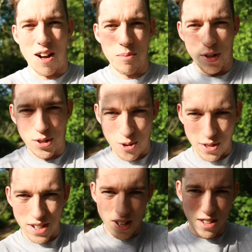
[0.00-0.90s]
I'm sure
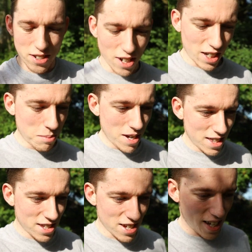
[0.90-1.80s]
there's others like me
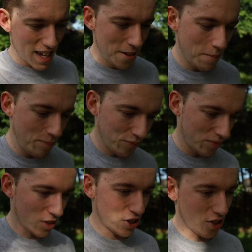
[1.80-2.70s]
that
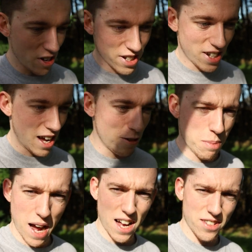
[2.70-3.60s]
started down
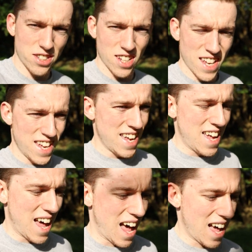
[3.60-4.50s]
paths
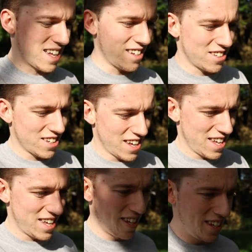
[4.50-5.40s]
and
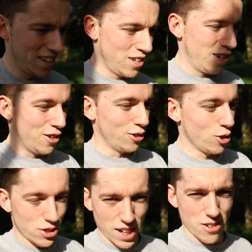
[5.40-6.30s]

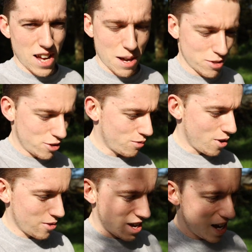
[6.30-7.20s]
lockdown happened,
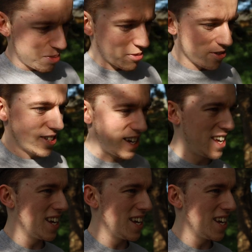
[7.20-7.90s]
Corona happened,